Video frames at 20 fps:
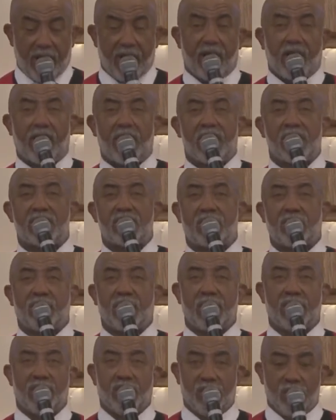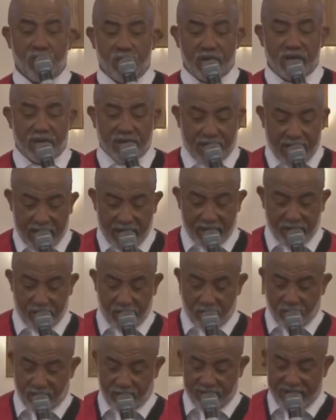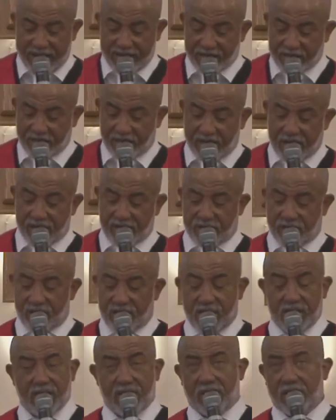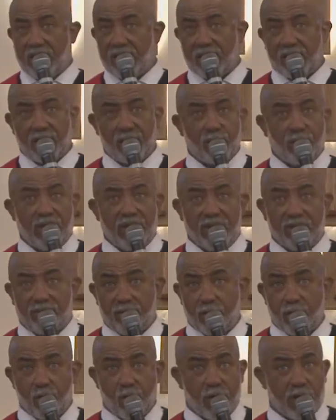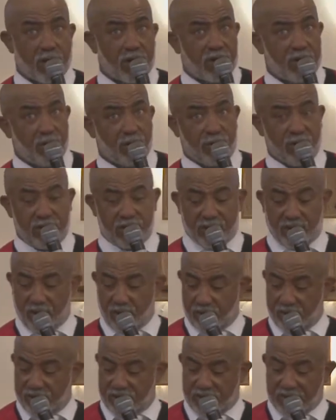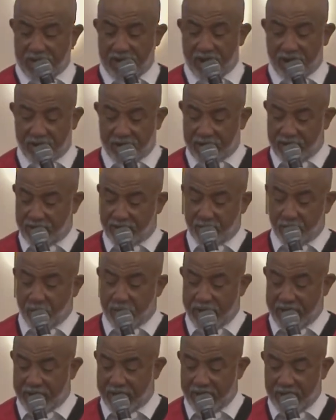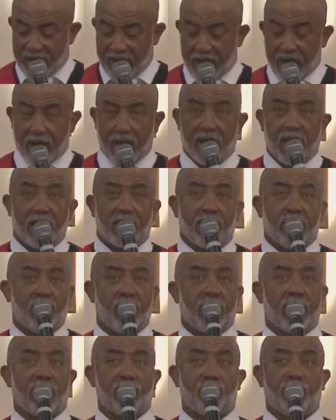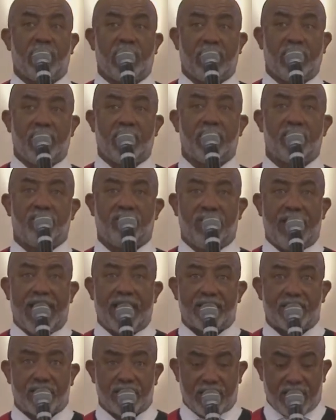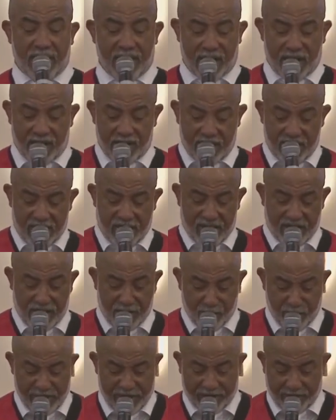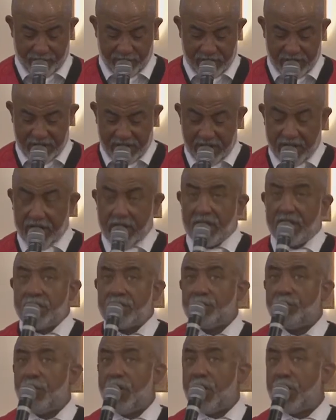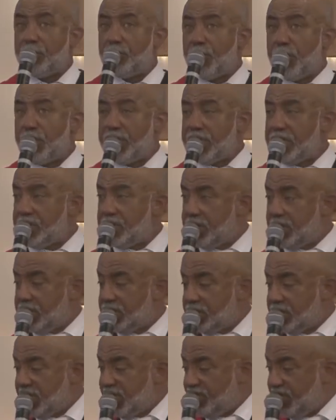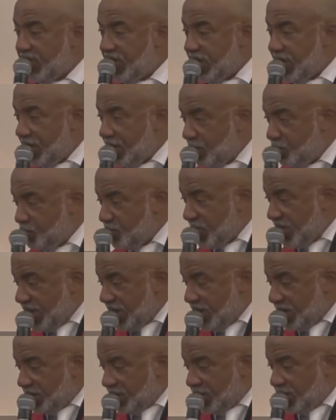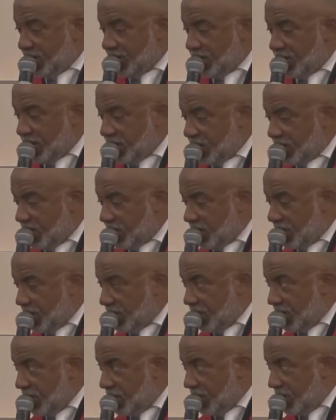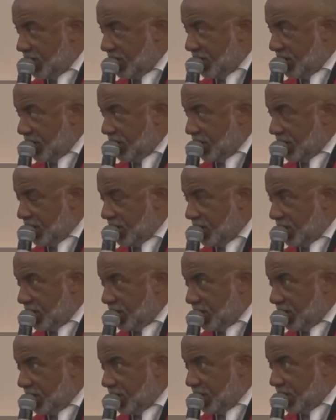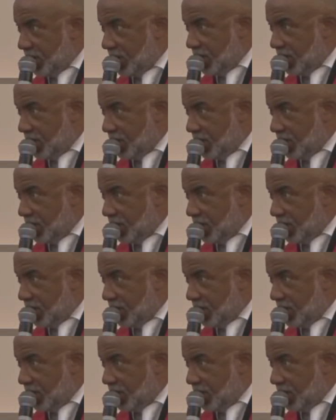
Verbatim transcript: uh, so that you can get your vaccination. Either you live or work in Prince George's County, either way, uh, you can be vaccinated. Amen. Tomorrow morning, 7 a.m. at the, uh, uh,